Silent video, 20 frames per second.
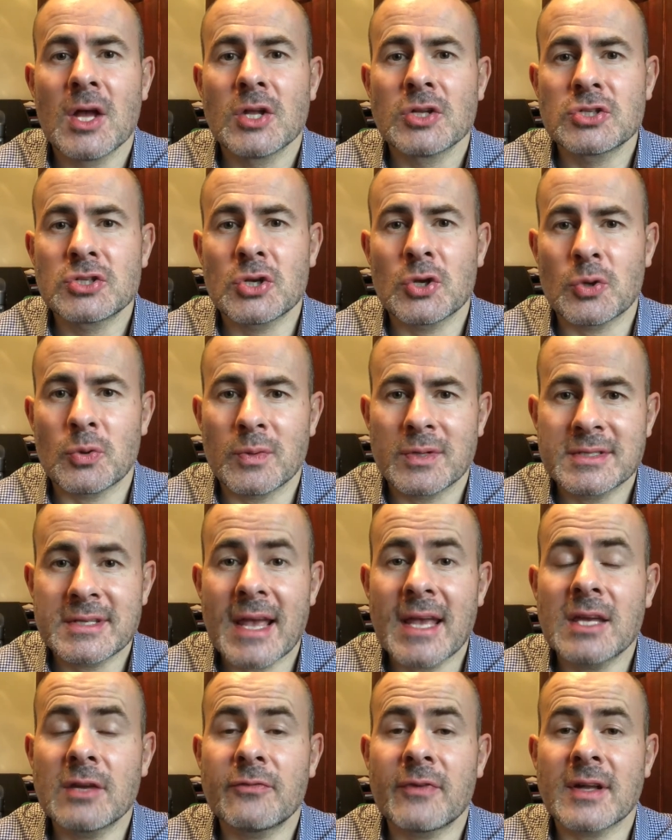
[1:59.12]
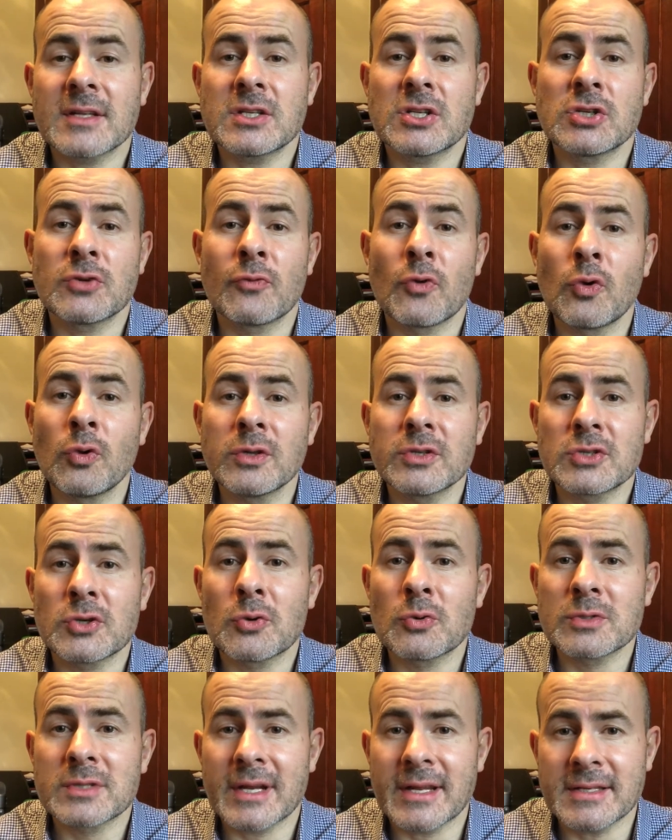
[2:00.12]
2. Take advantage of all the
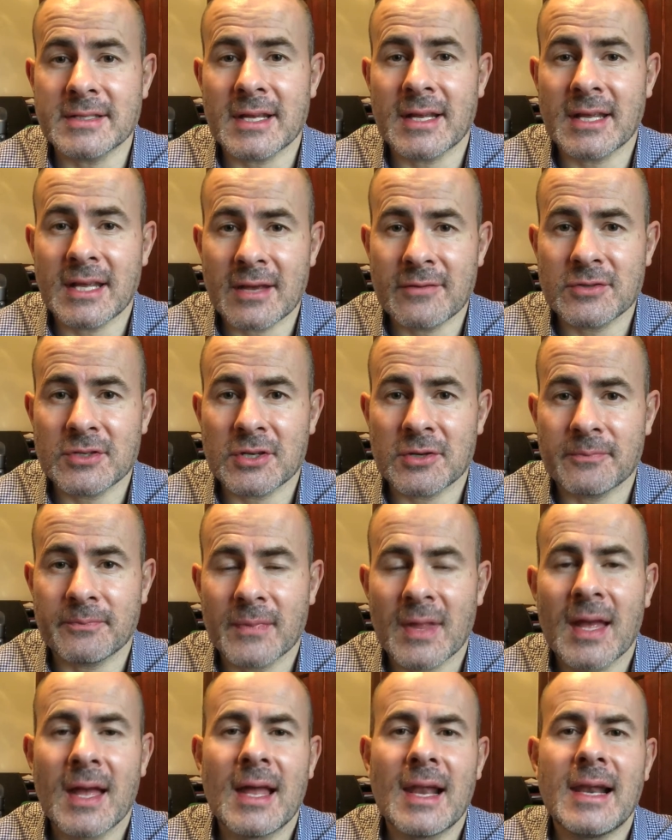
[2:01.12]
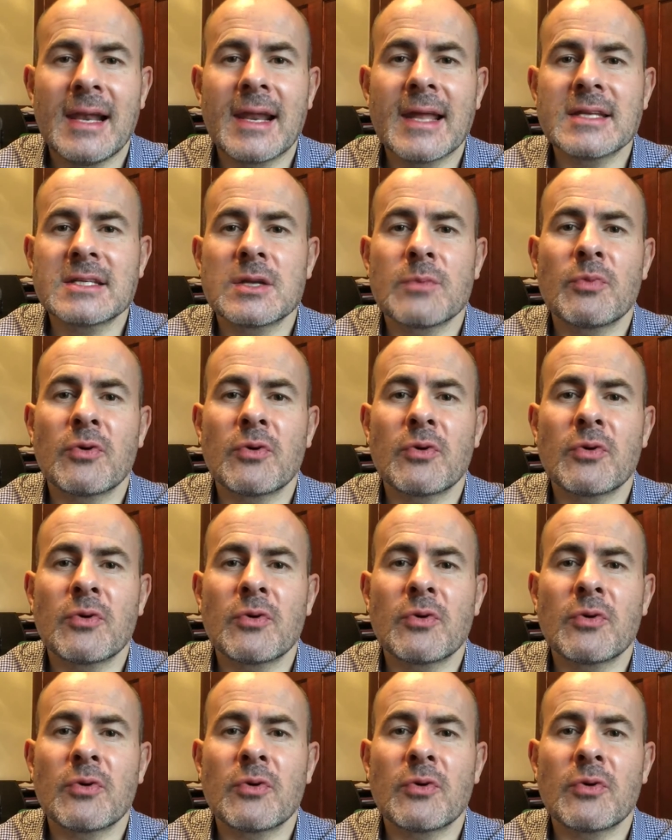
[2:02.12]
tools LinkedIn gives you. LinkedIn